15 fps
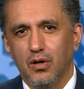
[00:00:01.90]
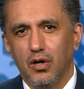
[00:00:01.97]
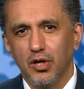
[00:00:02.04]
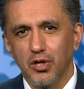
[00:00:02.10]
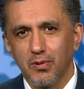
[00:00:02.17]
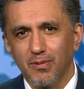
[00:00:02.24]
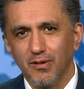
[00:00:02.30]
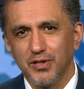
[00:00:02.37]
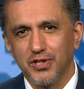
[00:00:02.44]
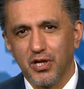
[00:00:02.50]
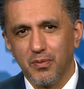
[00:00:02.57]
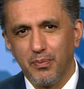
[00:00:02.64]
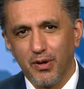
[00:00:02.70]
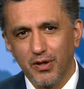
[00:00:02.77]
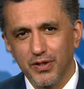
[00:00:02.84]
Honorable
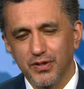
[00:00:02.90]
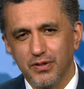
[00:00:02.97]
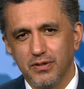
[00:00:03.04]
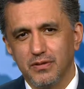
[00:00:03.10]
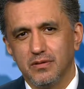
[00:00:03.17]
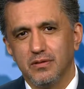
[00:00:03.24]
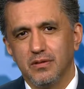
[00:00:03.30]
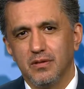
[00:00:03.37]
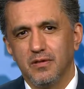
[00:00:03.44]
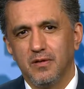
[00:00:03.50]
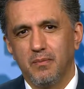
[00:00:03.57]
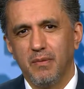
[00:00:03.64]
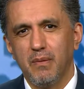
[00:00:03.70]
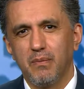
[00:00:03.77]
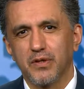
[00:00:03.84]
Chairperson,
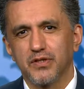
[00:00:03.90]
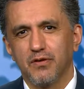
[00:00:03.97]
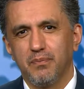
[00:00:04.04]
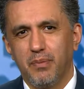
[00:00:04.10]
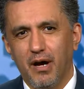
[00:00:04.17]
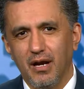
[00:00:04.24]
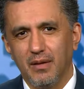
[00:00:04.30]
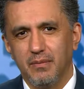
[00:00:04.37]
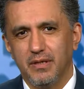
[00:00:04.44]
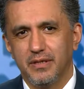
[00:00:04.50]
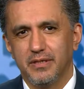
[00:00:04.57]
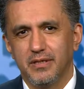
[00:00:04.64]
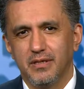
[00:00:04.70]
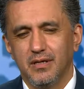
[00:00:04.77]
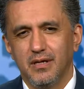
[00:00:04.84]
Members of
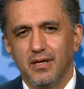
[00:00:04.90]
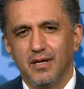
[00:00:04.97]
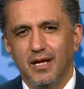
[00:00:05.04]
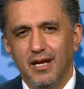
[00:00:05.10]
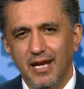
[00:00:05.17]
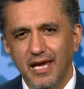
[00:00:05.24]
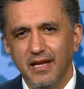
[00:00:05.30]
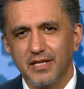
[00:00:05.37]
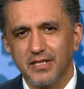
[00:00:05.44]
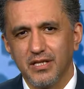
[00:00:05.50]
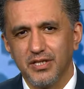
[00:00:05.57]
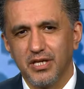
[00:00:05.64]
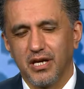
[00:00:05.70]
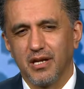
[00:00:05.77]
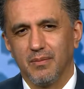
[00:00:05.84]
Parliament, ladies
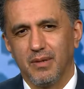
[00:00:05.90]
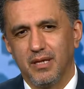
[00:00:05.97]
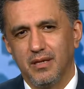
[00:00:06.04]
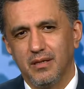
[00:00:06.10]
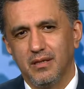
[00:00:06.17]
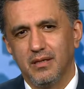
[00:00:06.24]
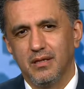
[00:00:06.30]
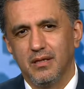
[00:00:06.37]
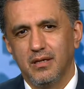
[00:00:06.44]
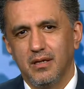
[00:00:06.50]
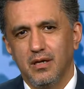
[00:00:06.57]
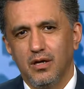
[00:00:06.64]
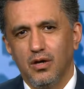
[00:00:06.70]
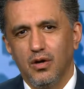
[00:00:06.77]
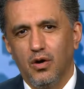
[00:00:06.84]
and gentlemen,
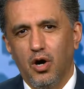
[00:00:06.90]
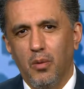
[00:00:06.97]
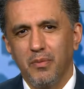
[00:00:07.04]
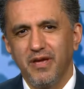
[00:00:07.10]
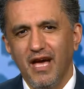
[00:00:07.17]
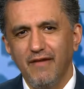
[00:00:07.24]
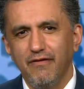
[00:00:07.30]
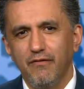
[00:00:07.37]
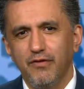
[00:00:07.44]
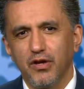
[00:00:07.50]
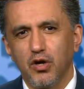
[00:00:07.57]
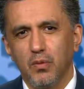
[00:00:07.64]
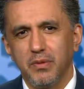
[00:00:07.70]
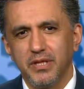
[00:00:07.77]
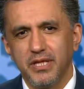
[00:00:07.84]
on behalf of the
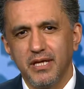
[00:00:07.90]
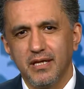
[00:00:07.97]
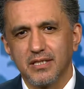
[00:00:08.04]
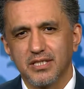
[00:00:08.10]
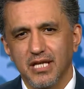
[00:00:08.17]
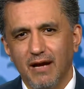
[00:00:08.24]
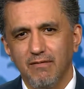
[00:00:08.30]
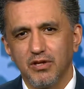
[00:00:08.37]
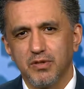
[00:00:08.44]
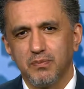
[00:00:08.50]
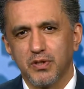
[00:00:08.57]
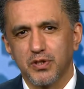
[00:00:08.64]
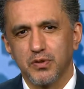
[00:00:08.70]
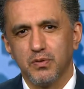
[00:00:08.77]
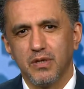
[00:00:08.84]
committee established
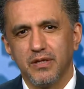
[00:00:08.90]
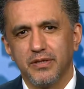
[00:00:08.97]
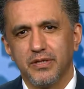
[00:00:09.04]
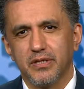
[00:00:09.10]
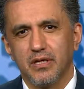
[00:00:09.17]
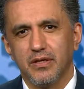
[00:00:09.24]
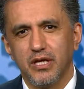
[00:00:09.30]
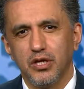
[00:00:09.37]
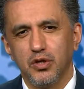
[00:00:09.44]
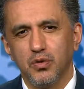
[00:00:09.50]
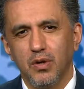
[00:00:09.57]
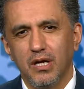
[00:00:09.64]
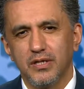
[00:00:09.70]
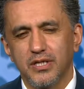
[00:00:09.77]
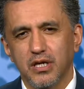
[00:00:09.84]
pursuant the
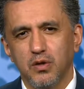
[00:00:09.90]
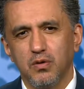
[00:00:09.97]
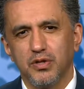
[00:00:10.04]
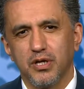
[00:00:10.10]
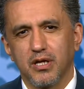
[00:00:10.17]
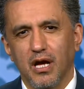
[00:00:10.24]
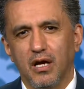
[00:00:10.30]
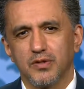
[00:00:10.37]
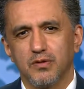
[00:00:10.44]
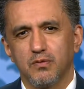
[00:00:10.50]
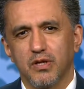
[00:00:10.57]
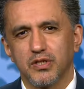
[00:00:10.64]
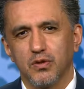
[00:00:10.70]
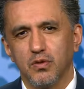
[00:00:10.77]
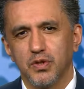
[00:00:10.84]
UN Security Council
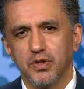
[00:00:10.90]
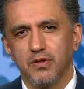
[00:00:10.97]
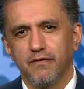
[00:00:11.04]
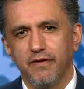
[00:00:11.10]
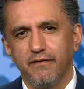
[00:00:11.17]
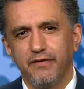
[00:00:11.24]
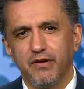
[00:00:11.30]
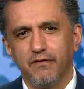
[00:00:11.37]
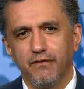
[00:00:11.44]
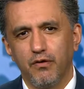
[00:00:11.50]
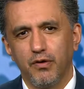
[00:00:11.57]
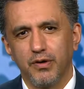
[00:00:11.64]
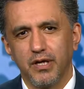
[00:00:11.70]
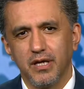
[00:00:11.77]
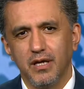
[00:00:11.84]
Resolution
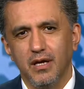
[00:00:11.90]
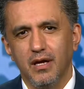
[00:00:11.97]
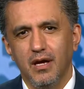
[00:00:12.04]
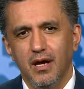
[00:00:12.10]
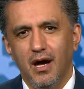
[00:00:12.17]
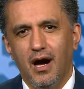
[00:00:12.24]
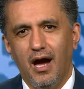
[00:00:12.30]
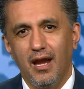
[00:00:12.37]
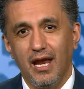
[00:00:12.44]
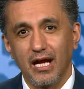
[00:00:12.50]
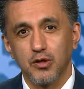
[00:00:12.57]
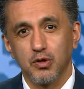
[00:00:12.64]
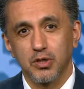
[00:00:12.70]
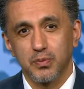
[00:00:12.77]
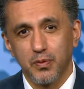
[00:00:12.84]
1540, I'd
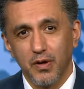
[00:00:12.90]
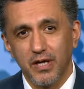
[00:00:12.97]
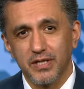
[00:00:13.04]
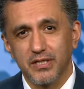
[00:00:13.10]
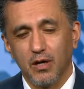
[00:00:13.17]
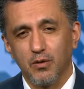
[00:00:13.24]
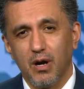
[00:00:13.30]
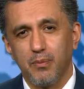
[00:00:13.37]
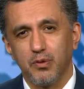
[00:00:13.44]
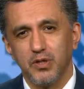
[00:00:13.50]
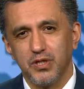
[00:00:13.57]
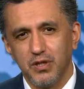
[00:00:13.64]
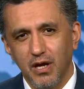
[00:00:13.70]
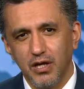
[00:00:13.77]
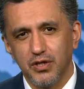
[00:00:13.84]
like to express our
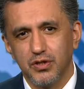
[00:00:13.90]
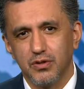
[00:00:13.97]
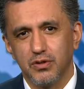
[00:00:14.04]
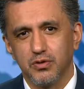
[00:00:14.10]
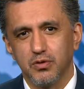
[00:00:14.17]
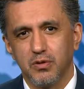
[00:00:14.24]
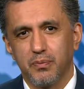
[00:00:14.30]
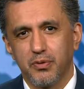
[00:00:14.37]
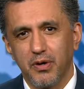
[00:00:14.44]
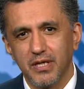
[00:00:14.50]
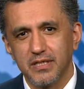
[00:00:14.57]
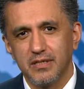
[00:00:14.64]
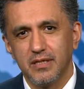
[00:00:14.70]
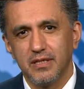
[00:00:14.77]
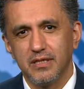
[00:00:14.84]
appreciation to the
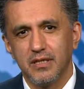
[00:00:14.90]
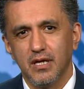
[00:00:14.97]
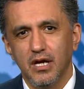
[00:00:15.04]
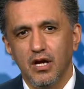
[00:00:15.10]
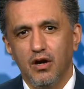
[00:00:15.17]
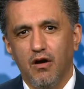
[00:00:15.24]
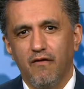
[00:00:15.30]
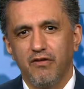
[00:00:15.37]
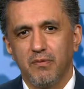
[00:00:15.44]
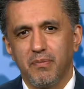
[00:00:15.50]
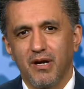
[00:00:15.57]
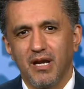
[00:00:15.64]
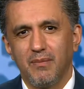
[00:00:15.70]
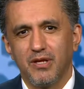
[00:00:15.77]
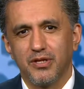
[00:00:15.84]
President of the
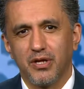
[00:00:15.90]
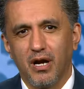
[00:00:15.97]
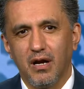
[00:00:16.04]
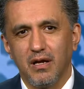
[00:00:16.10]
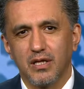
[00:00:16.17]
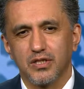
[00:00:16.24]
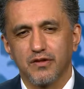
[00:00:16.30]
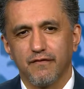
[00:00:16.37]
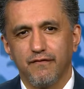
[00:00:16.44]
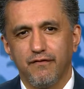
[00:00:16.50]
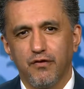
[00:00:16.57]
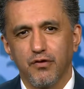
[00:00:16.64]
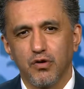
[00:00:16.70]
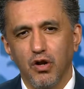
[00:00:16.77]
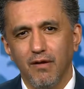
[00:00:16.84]
Parliamentarians
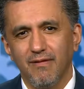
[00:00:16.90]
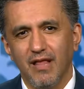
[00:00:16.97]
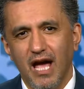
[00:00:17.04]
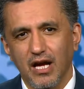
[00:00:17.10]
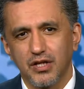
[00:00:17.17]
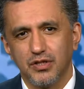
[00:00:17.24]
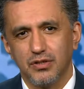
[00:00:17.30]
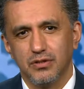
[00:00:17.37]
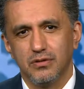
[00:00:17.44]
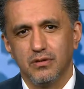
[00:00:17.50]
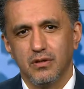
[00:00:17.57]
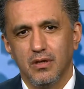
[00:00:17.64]
for Global Action,